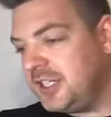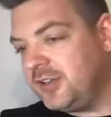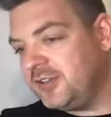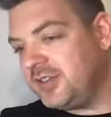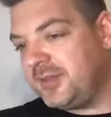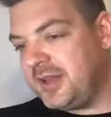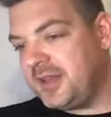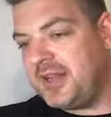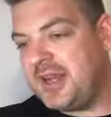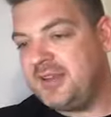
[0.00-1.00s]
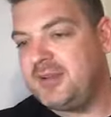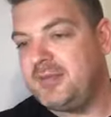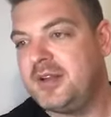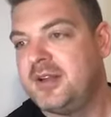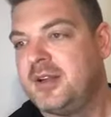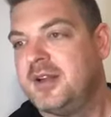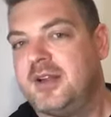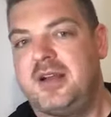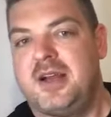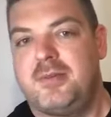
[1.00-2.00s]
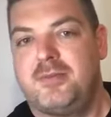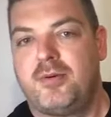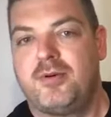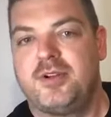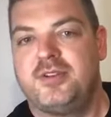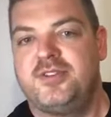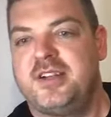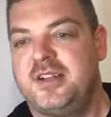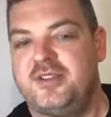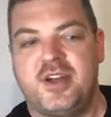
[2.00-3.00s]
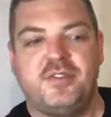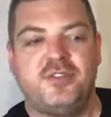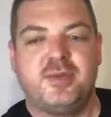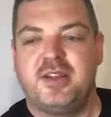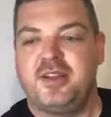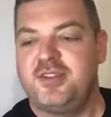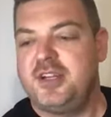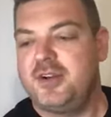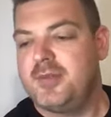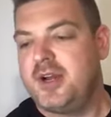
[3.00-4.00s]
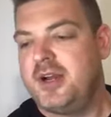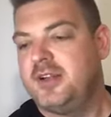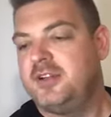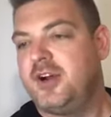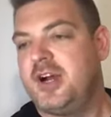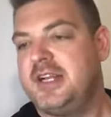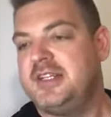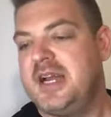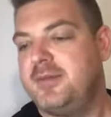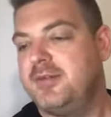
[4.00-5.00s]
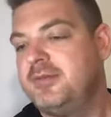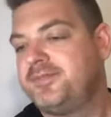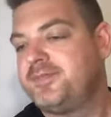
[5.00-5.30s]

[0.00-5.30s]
got some the other day. Someone bought and sent these over to me. They're sitting on my dining table,